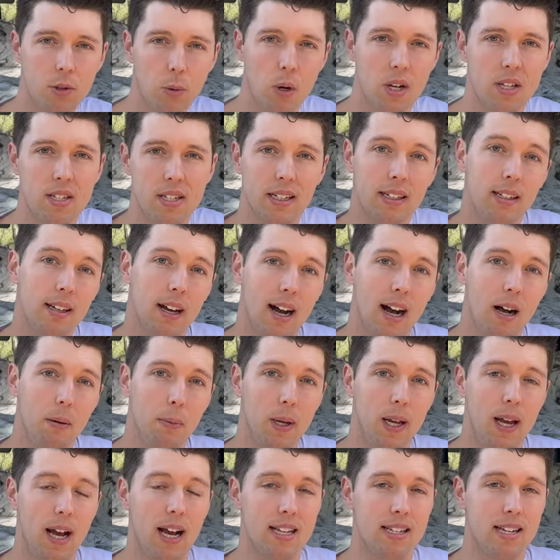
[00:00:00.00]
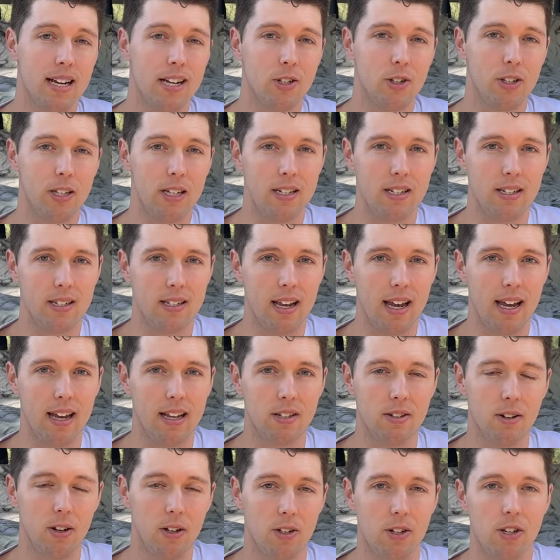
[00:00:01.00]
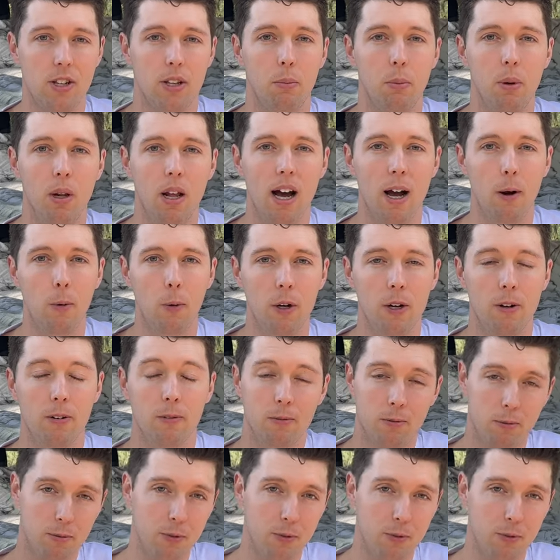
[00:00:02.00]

once the carpet has actually set onto the plywood